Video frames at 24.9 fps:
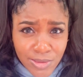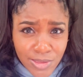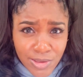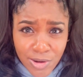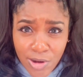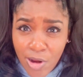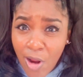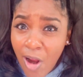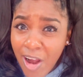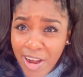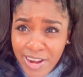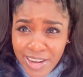
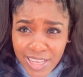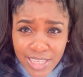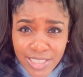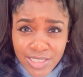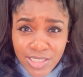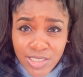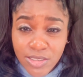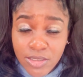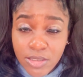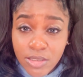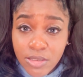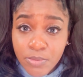guardians
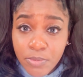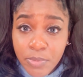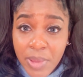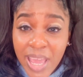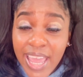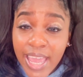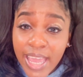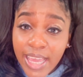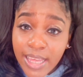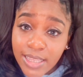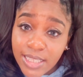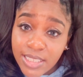are
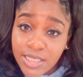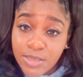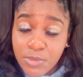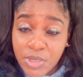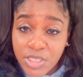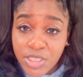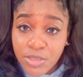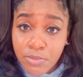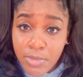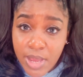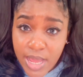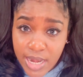paying this
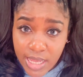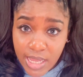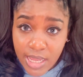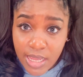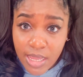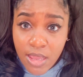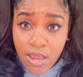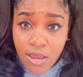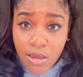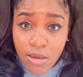much money